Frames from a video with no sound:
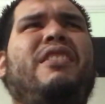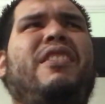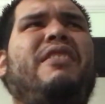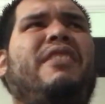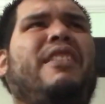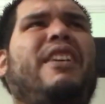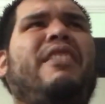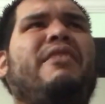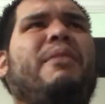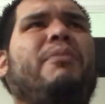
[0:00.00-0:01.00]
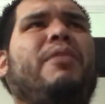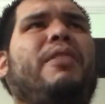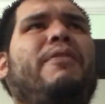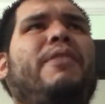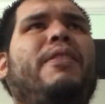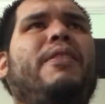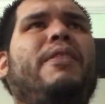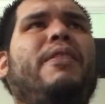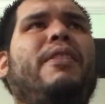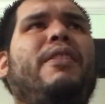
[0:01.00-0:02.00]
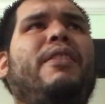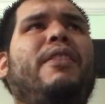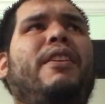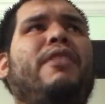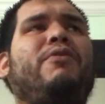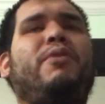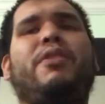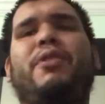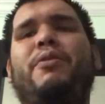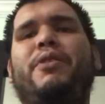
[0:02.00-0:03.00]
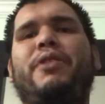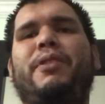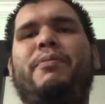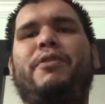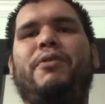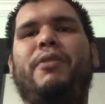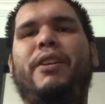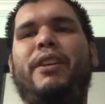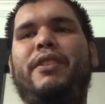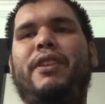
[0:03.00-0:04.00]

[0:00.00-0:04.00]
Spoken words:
1990s, I believe, they switched ownership to a